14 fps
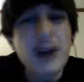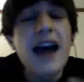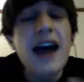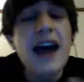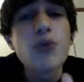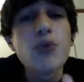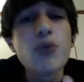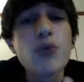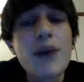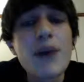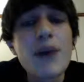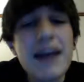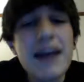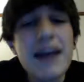It's Latin for
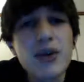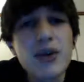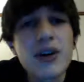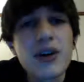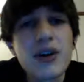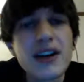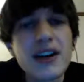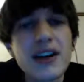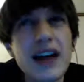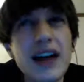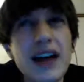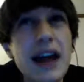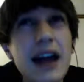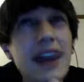emperor. After the
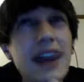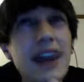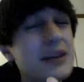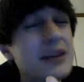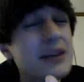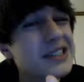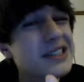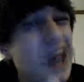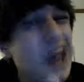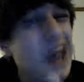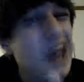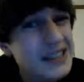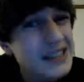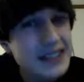Roman emperor,
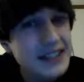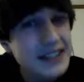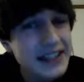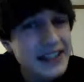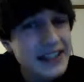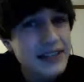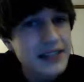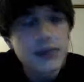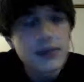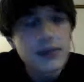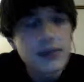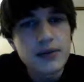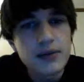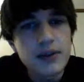I think it was
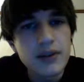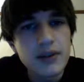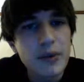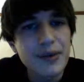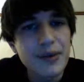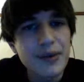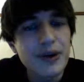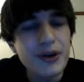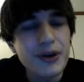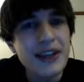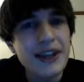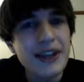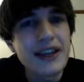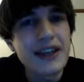Constantine,
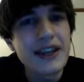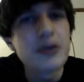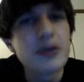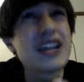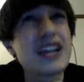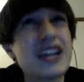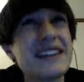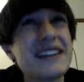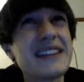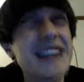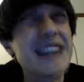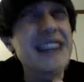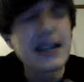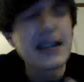if I remember
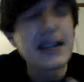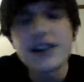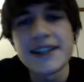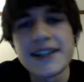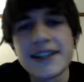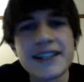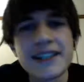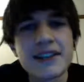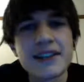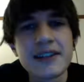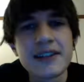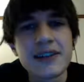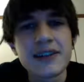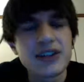correctly,
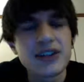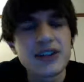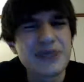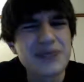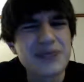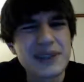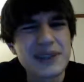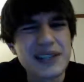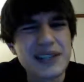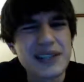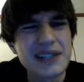yeah, it's Constantine.